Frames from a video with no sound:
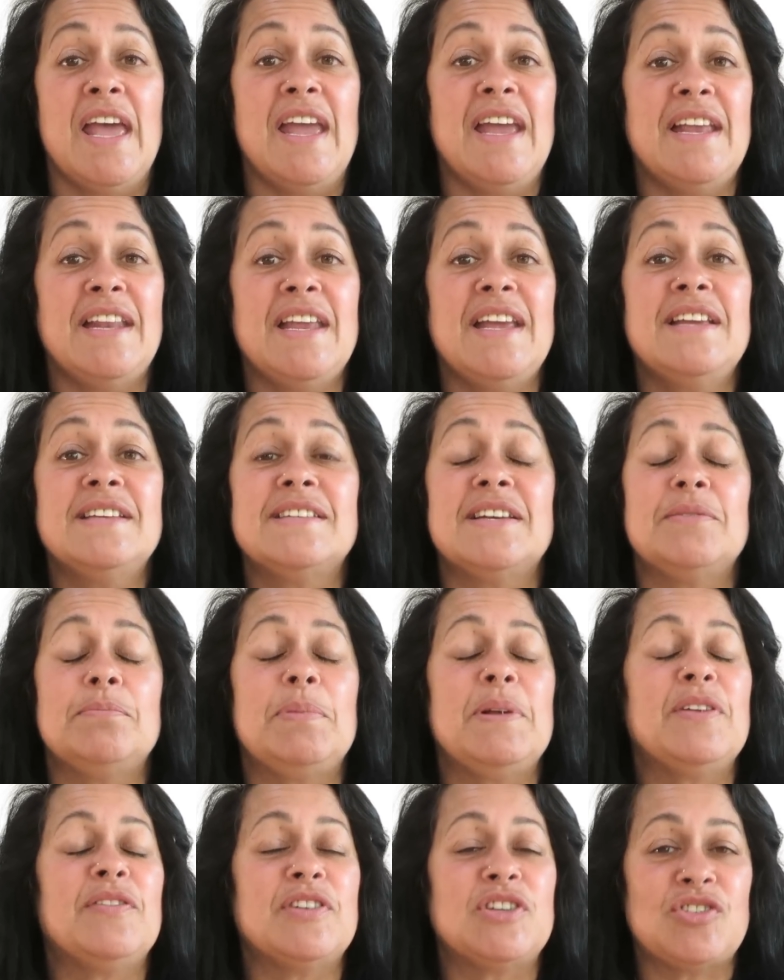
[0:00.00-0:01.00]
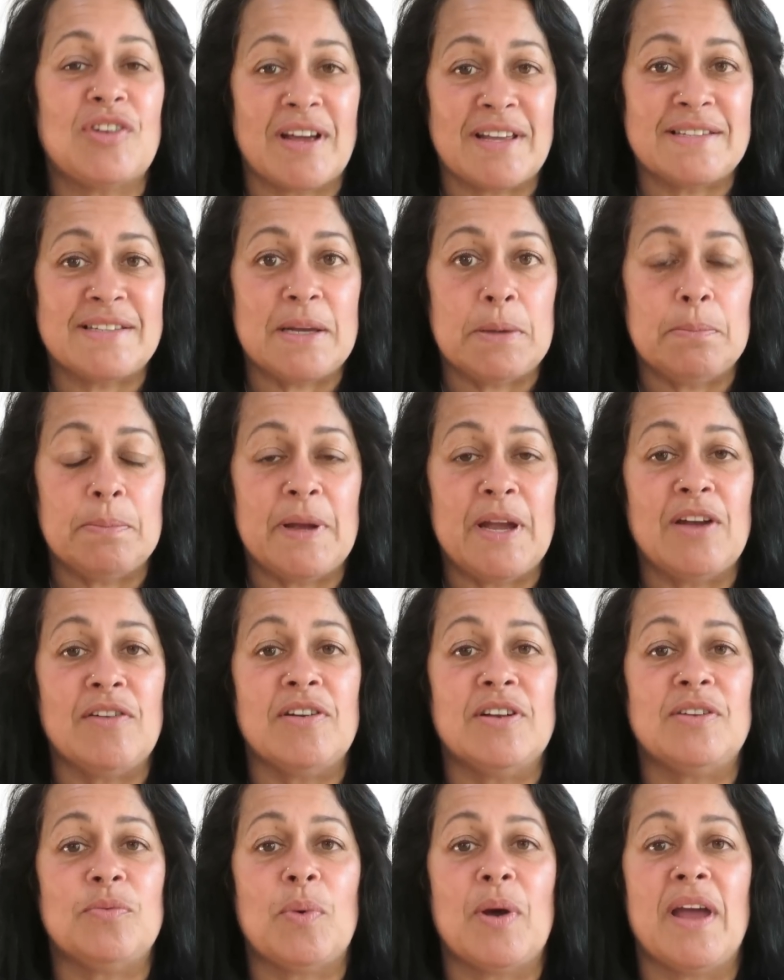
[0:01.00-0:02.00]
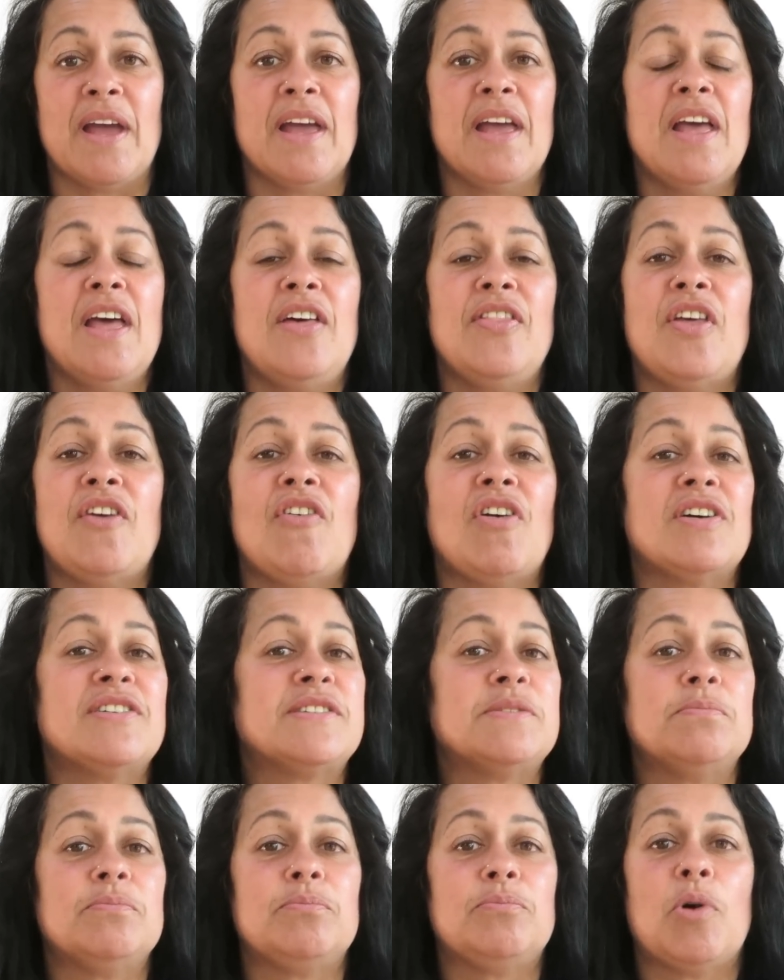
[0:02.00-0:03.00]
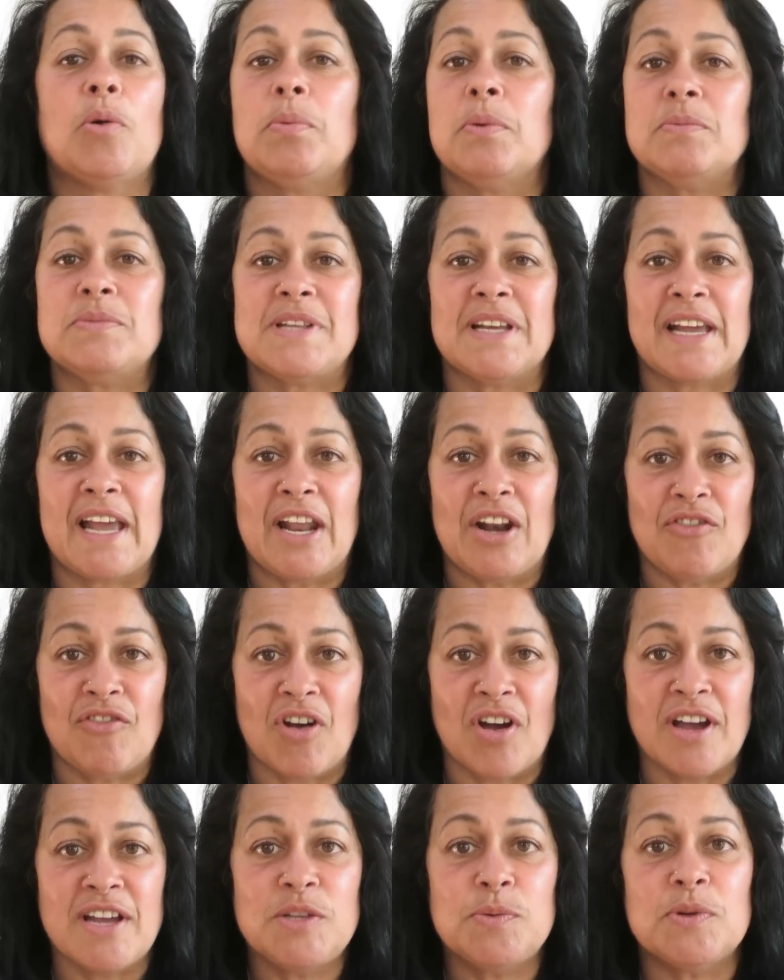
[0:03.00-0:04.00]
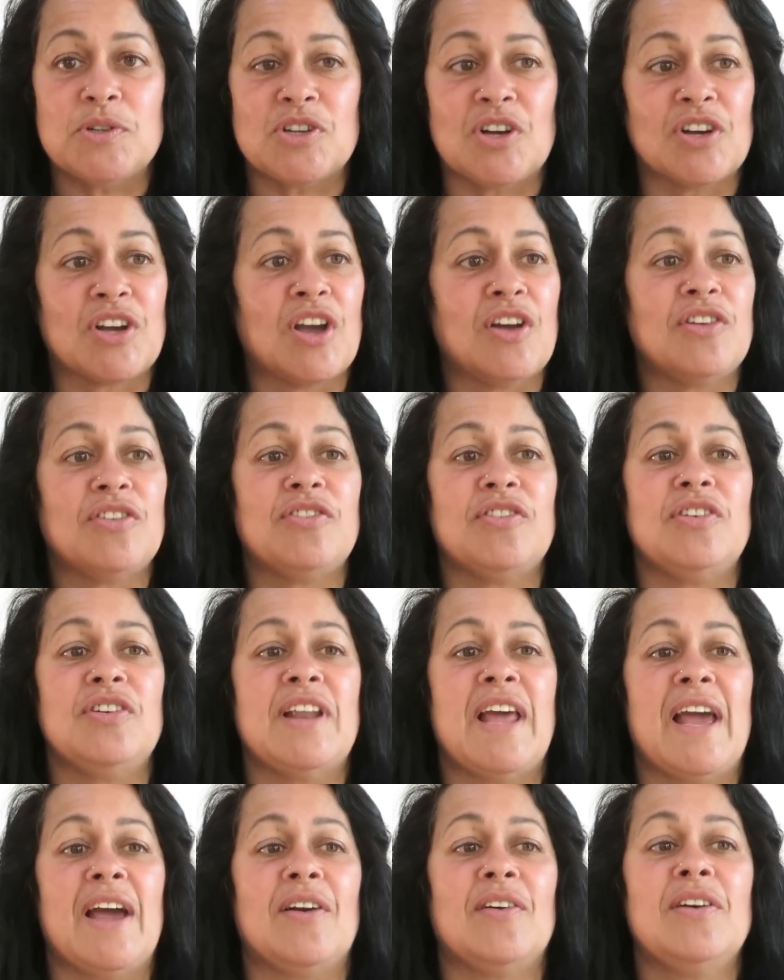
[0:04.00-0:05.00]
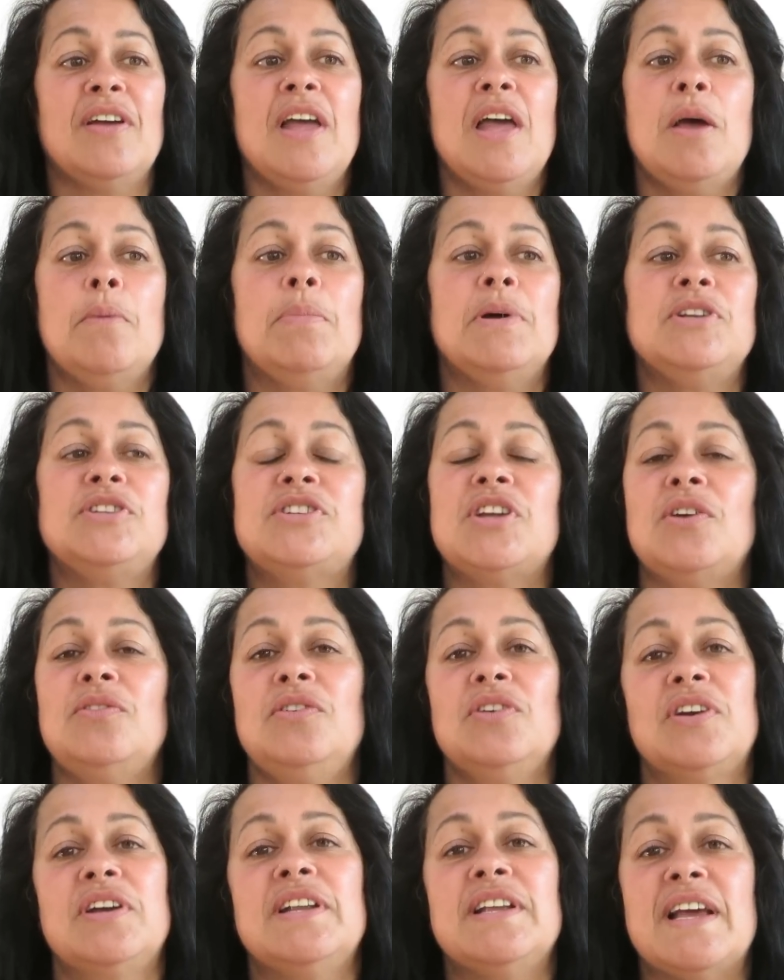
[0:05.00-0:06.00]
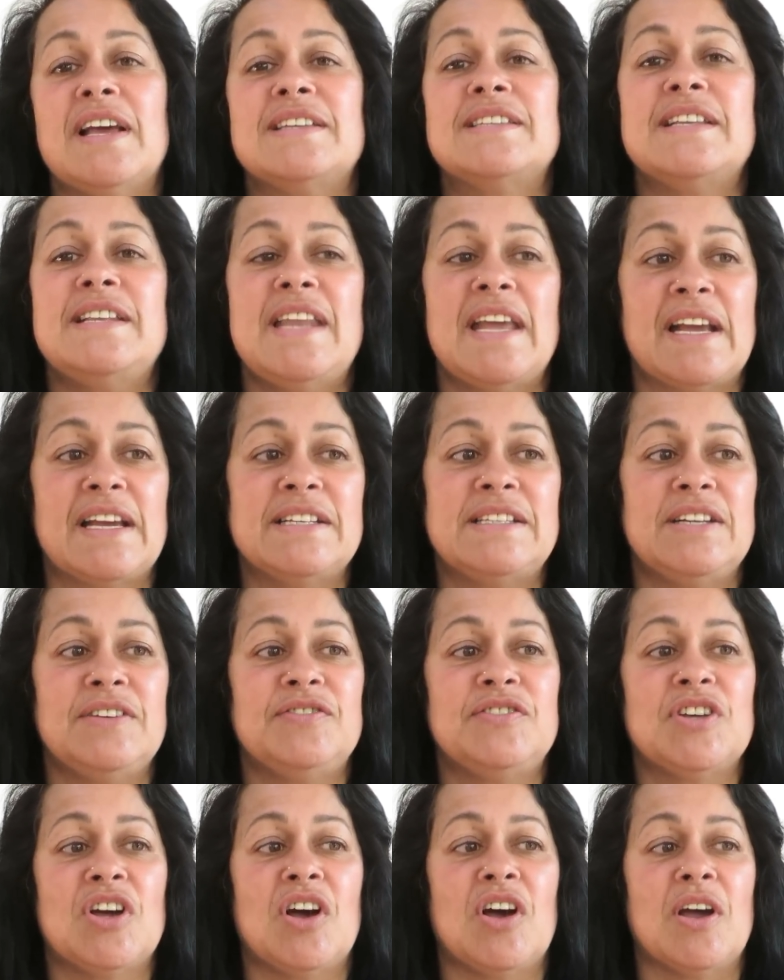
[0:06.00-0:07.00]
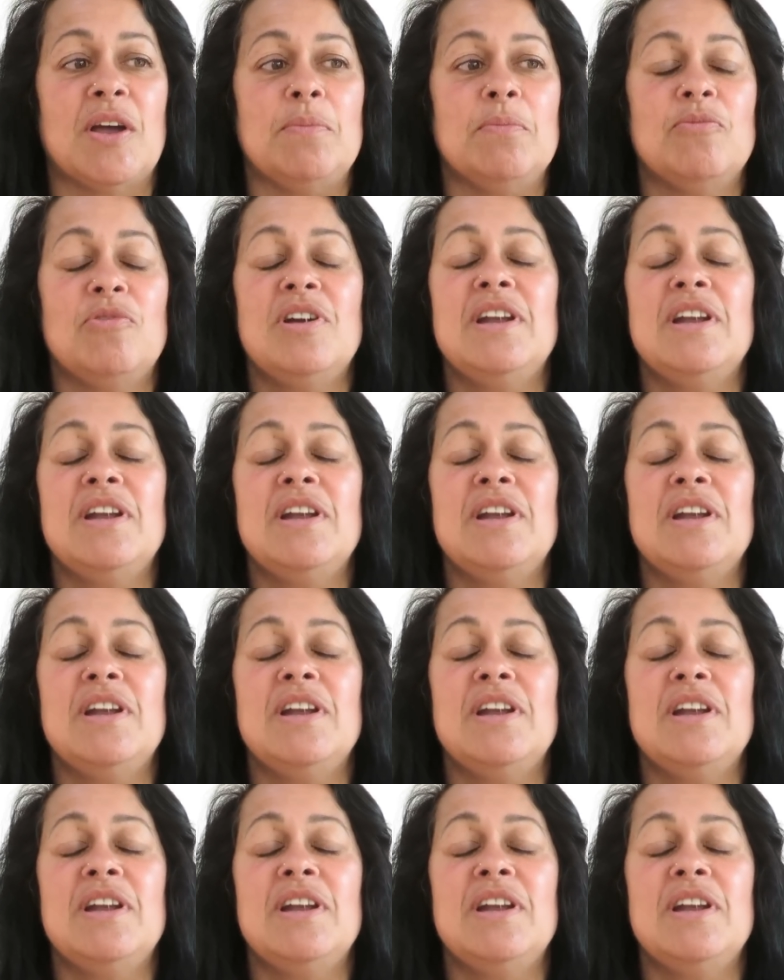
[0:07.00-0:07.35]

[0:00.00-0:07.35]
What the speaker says: It is a bit of a transient period where there are some problems that can arise, which I'll go through now, but don't look at it as a negative time.